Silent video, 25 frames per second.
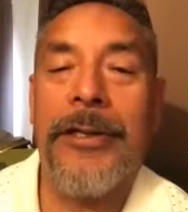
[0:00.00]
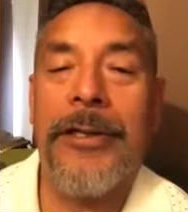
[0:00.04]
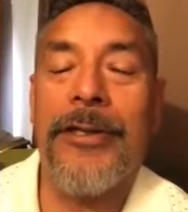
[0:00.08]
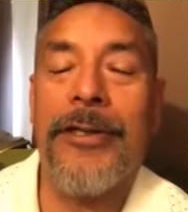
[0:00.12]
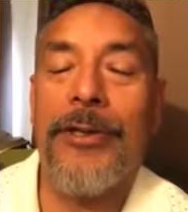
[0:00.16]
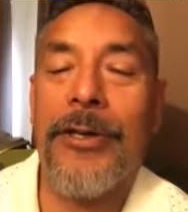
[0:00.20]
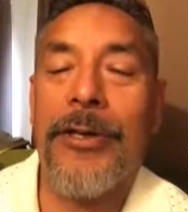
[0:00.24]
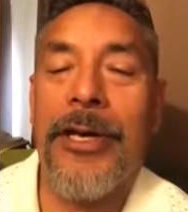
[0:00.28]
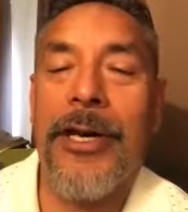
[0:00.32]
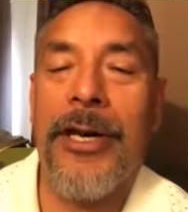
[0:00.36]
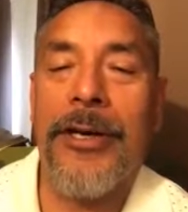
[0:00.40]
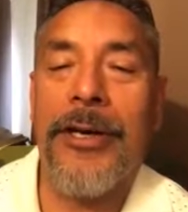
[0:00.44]
in
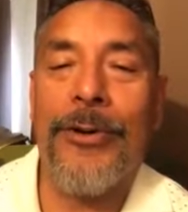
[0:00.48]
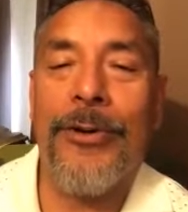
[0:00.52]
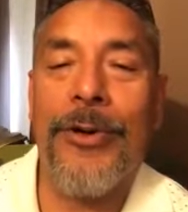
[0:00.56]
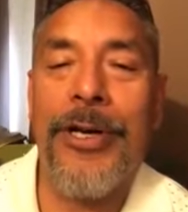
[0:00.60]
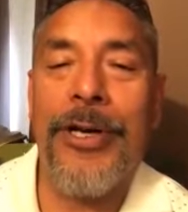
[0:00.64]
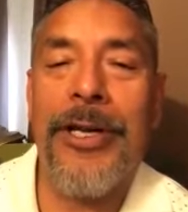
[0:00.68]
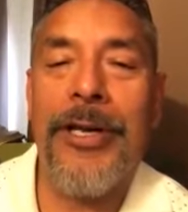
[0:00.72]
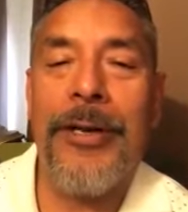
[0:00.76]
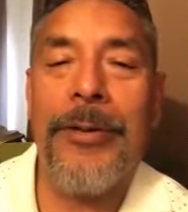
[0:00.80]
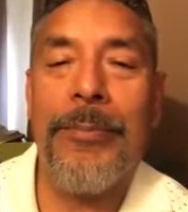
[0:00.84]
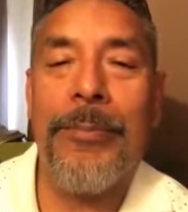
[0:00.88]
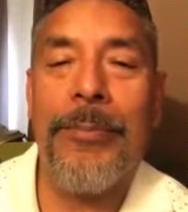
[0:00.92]
your
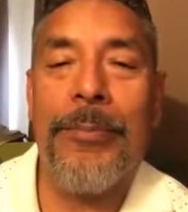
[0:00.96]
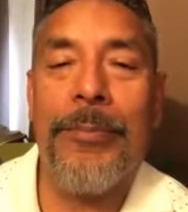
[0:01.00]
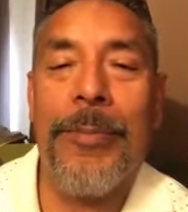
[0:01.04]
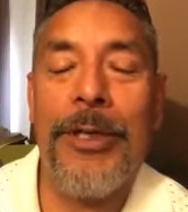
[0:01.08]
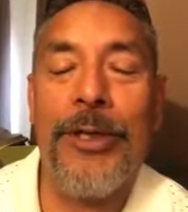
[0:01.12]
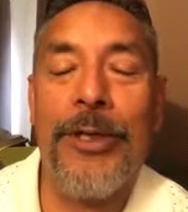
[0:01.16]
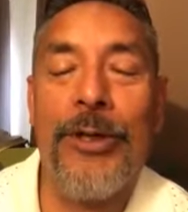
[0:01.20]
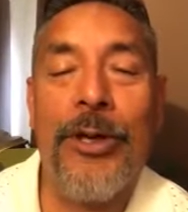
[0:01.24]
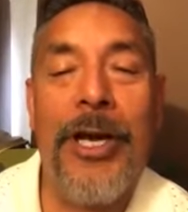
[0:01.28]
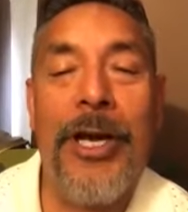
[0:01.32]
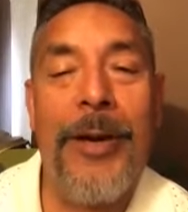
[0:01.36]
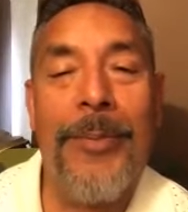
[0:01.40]
country,
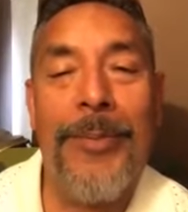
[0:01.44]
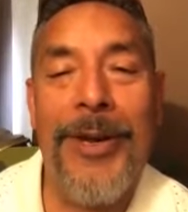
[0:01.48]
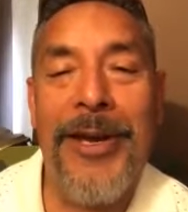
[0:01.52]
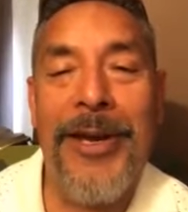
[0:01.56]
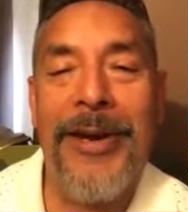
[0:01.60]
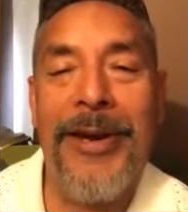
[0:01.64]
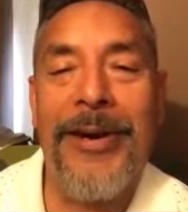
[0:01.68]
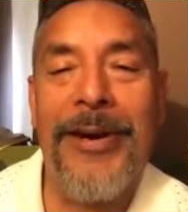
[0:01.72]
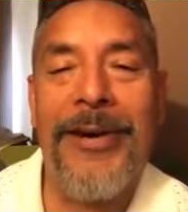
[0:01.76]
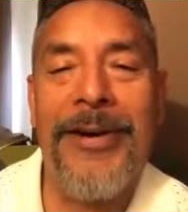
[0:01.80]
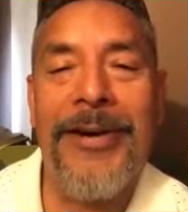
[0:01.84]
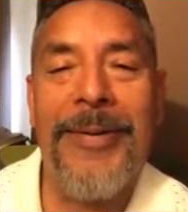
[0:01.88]
but you come
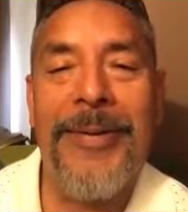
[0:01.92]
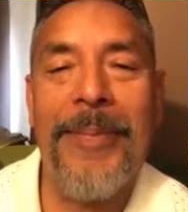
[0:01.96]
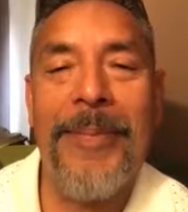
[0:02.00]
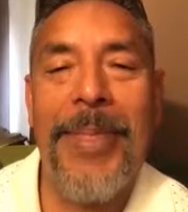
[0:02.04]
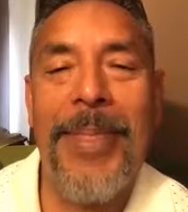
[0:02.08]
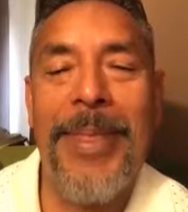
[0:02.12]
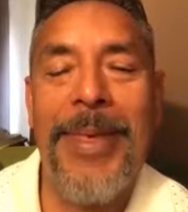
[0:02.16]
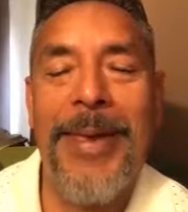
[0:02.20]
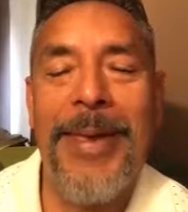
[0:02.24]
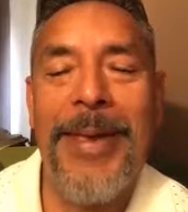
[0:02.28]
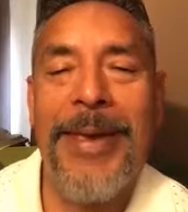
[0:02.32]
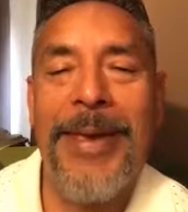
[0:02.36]
here,
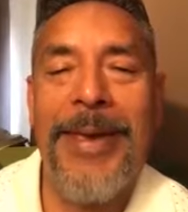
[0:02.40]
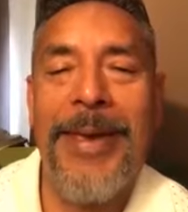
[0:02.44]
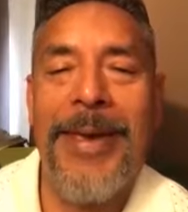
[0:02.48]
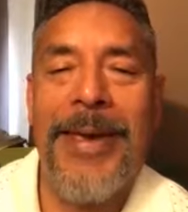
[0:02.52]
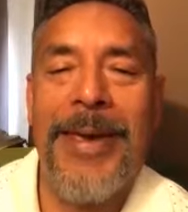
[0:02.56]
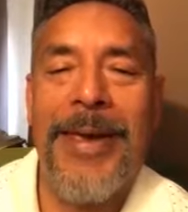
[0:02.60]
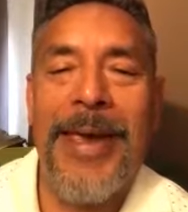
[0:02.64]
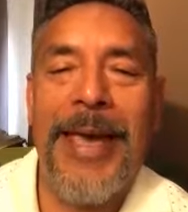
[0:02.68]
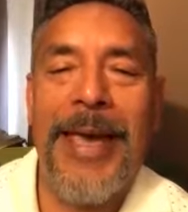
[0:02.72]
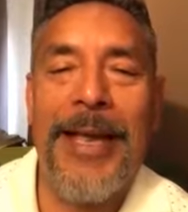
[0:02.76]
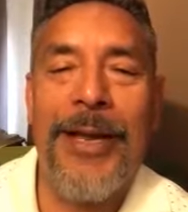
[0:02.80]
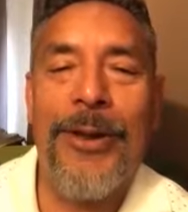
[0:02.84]

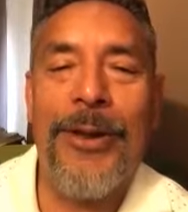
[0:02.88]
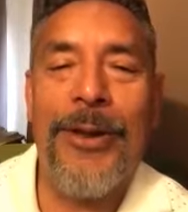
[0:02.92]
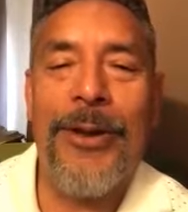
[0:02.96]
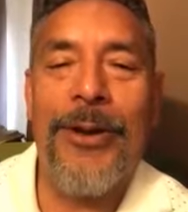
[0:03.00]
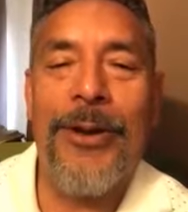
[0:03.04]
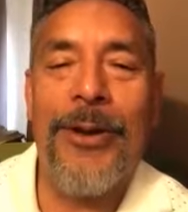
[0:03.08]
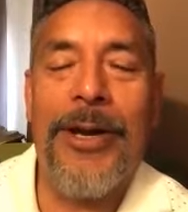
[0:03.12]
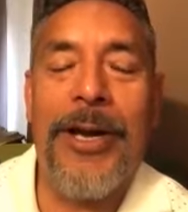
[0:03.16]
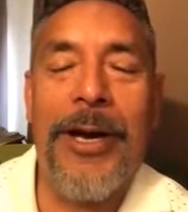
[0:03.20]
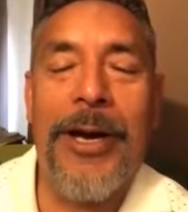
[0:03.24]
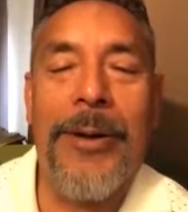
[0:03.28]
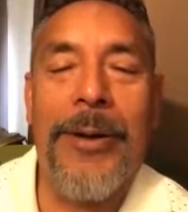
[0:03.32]
and
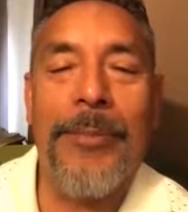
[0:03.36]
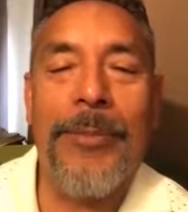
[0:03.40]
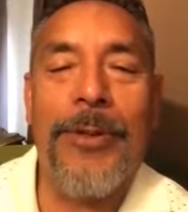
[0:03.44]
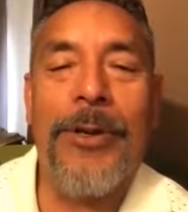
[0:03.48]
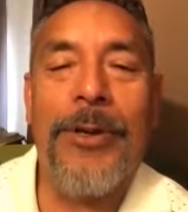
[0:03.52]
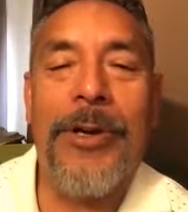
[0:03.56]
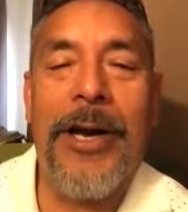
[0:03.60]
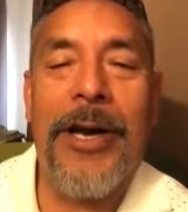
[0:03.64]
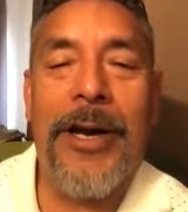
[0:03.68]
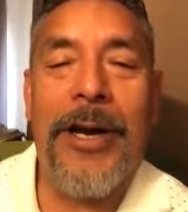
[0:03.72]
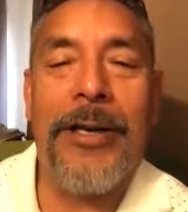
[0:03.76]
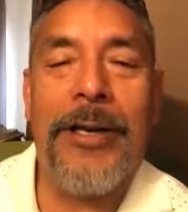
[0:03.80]
you come
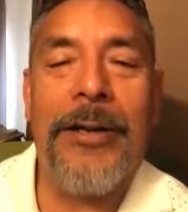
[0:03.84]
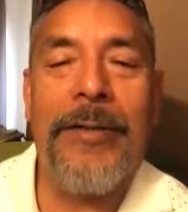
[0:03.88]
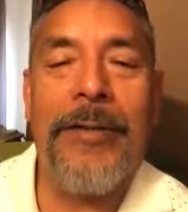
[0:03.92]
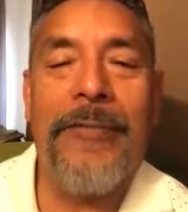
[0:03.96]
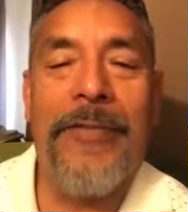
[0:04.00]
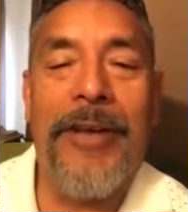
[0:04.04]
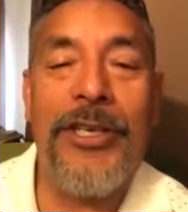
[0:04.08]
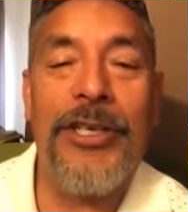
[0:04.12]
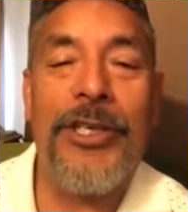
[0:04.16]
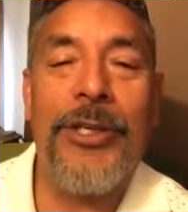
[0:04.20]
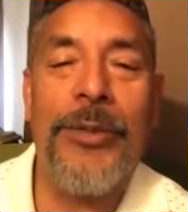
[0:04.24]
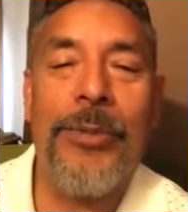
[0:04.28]
to cut
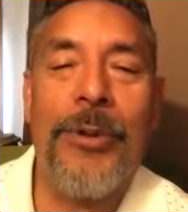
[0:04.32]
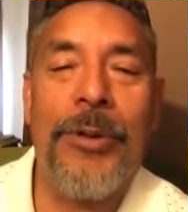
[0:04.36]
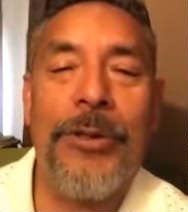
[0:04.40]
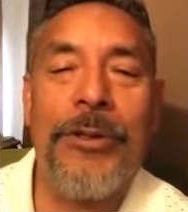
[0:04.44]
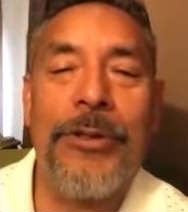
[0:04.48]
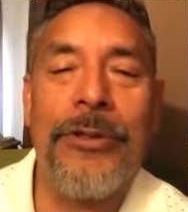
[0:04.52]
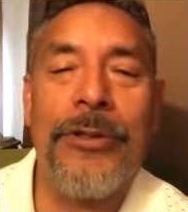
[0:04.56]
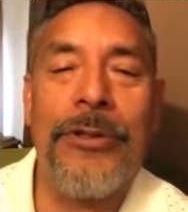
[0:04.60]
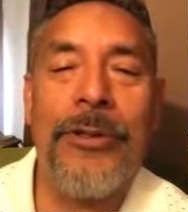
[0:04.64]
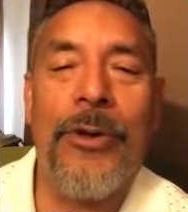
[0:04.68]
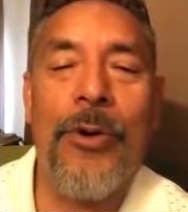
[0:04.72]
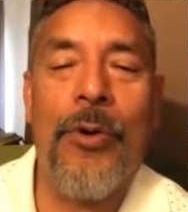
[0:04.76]

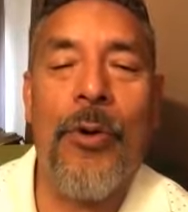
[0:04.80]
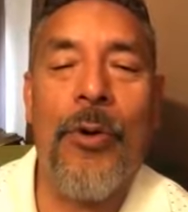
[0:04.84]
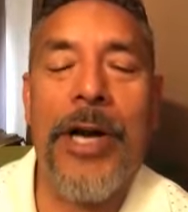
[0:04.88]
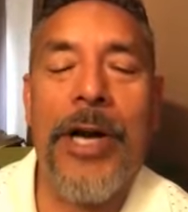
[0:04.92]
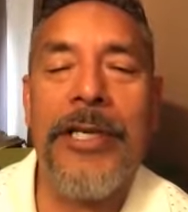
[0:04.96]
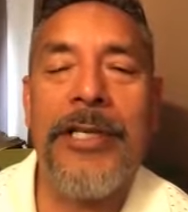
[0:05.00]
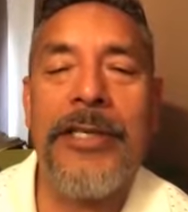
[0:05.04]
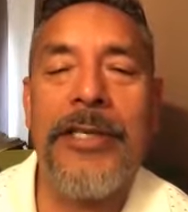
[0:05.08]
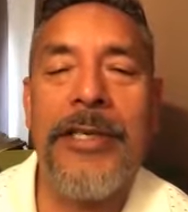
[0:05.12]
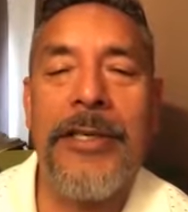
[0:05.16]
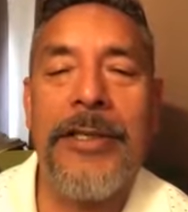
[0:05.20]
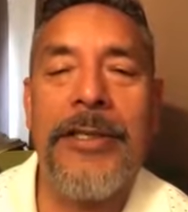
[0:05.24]
vegetables or
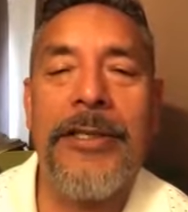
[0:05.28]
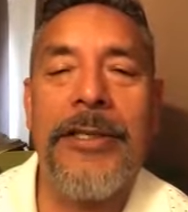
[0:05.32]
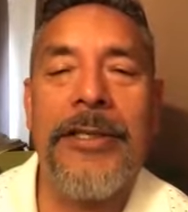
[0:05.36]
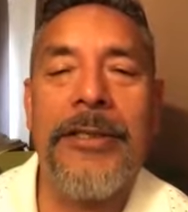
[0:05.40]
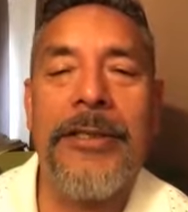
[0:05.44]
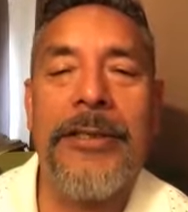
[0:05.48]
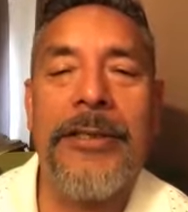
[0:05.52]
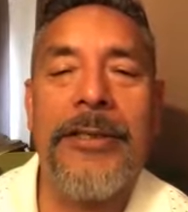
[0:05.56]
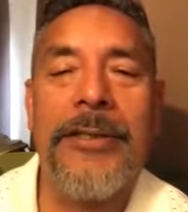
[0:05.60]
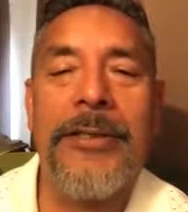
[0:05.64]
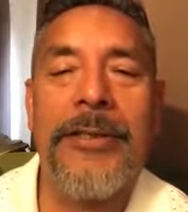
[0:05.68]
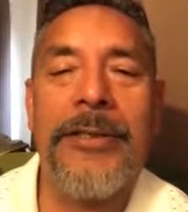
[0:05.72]
wash
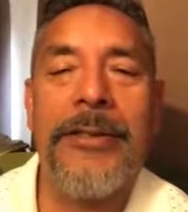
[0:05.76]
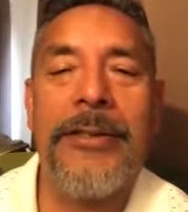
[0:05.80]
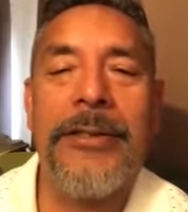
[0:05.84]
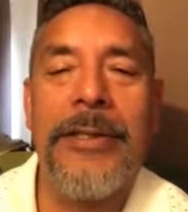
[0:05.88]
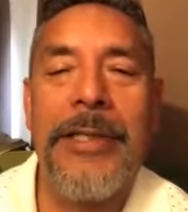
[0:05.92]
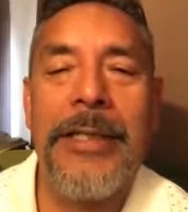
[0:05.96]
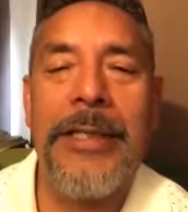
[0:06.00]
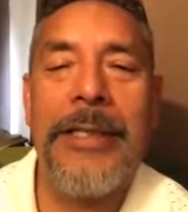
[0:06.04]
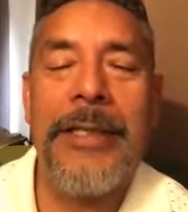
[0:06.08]
dishes.